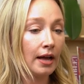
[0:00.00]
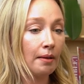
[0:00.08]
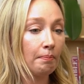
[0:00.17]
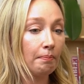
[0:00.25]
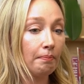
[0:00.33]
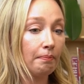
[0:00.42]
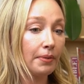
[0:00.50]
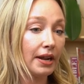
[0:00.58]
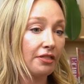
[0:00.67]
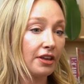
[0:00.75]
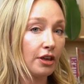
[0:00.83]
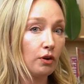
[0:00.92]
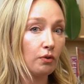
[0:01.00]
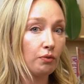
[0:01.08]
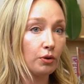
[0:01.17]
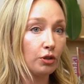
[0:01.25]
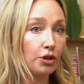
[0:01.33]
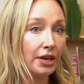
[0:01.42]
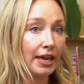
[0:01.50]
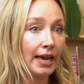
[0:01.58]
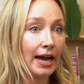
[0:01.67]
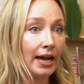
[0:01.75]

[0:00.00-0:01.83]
But I think, you know, if we're looking